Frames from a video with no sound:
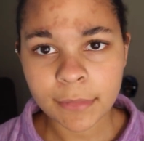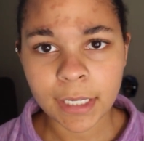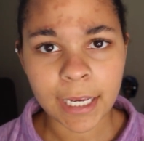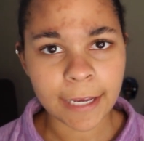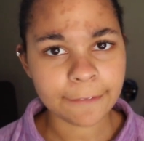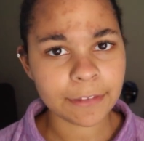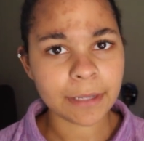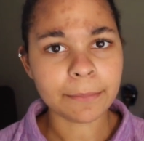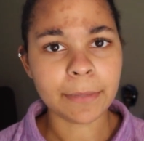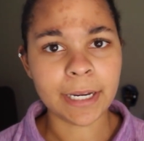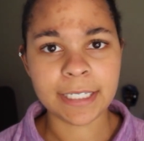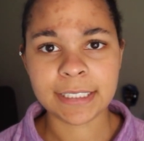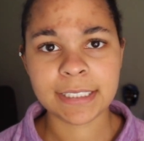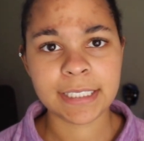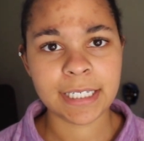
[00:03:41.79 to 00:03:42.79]
have that
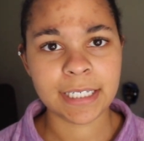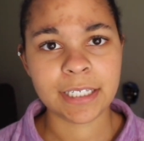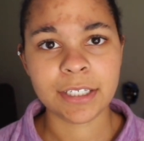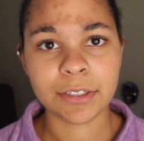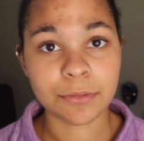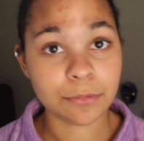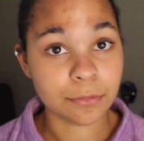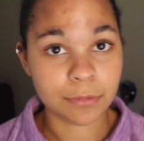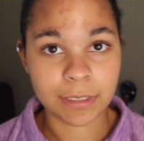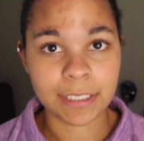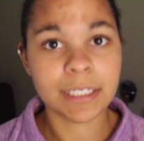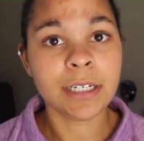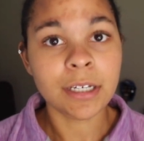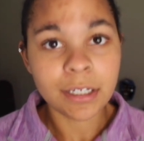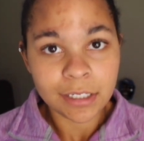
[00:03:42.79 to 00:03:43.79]
mindset, you
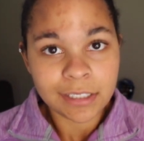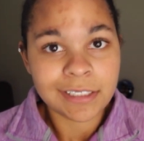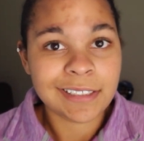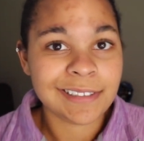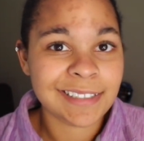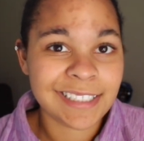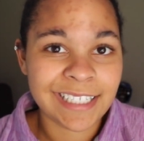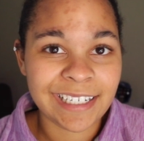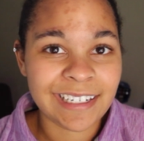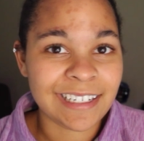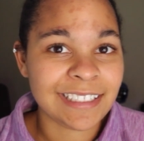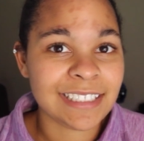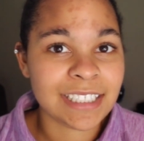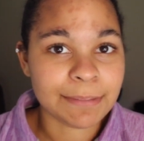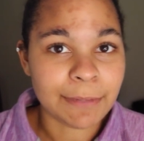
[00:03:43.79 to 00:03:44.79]
like stay
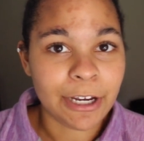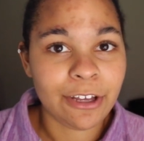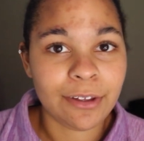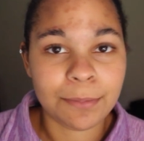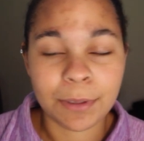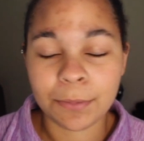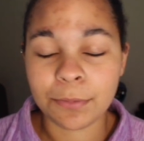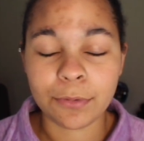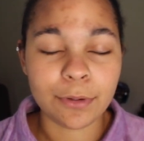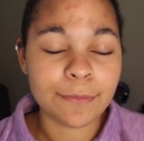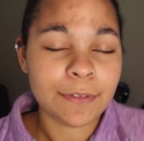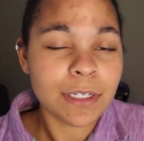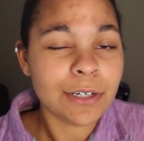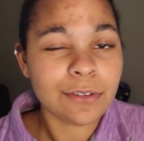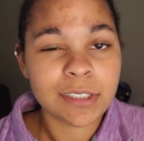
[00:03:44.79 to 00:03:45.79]
nice, smile at people.
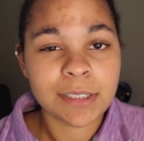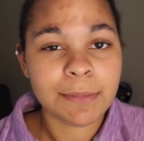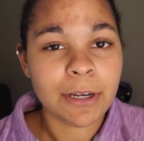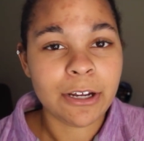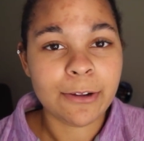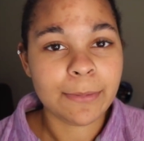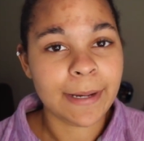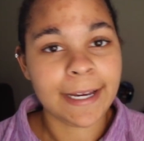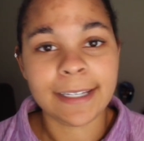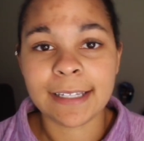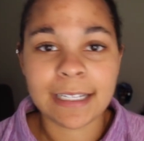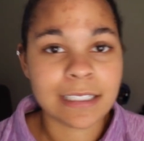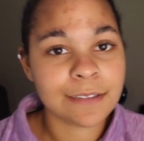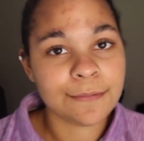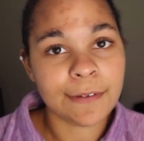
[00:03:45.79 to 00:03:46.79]
If they don't smile back,
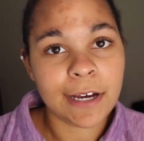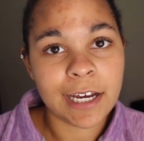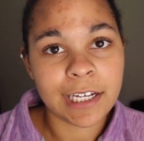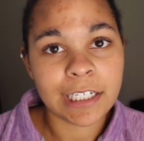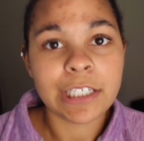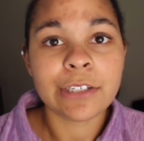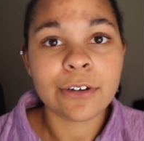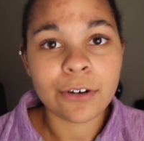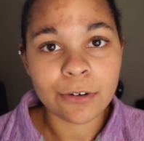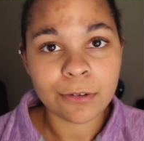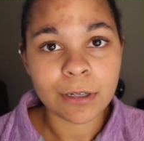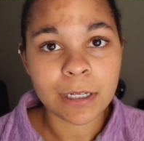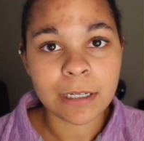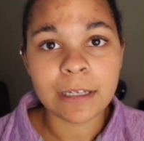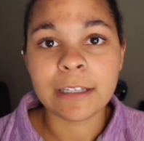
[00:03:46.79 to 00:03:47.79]
that's fine, you know,
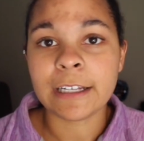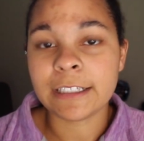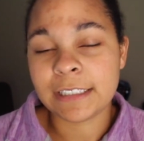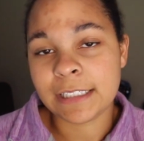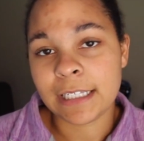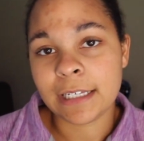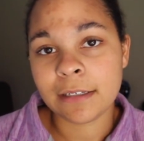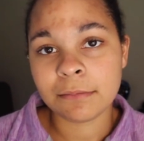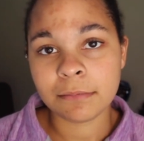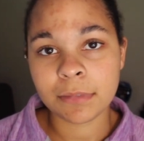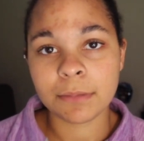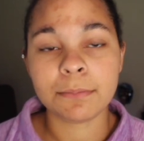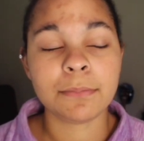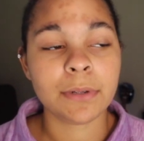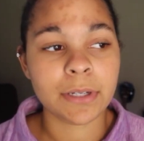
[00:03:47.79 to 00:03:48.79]
that's
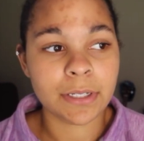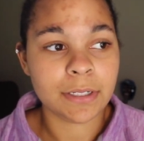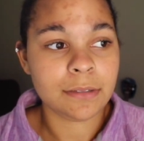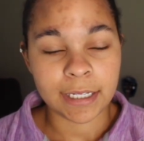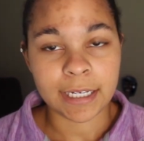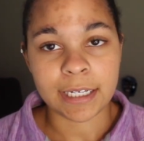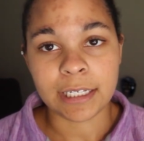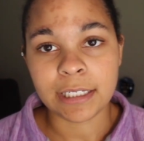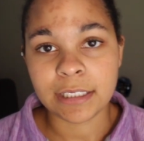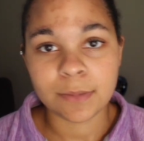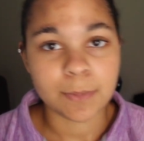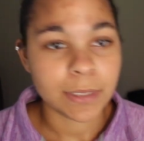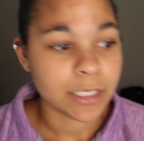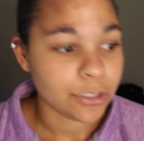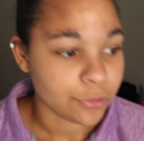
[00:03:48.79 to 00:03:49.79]
them. But yeah, it's
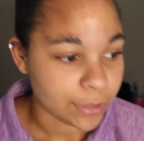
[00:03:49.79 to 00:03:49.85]
been